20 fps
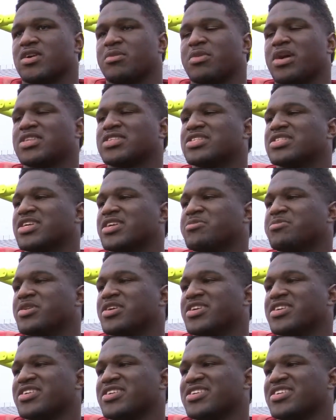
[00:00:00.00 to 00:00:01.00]
I'm have to say
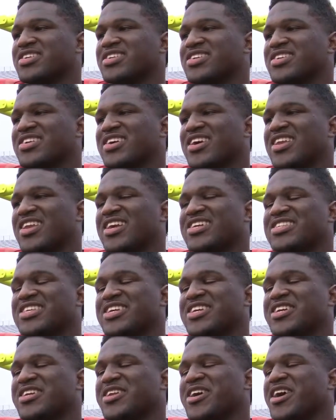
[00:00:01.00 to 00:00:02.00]
me. I like
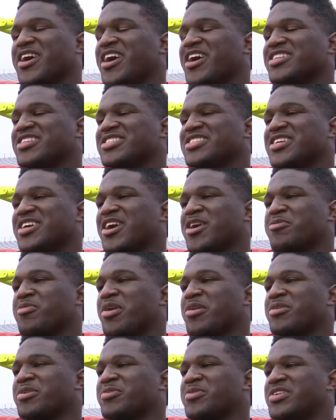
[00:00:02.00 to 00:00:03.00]
to eat. I have to say I
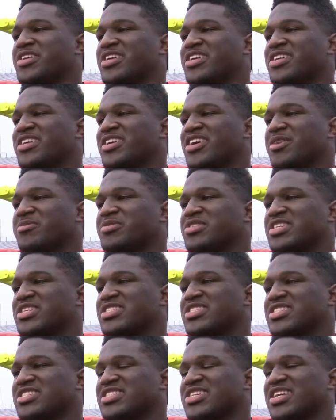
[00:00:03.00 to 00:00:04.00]
probably win the eating
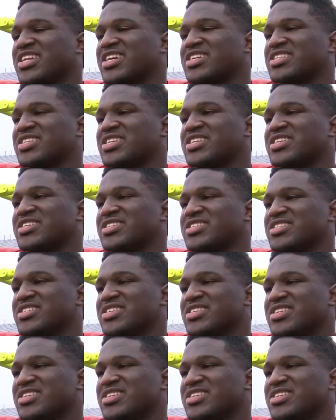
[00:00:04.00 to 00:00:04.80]
competition because I like to eat.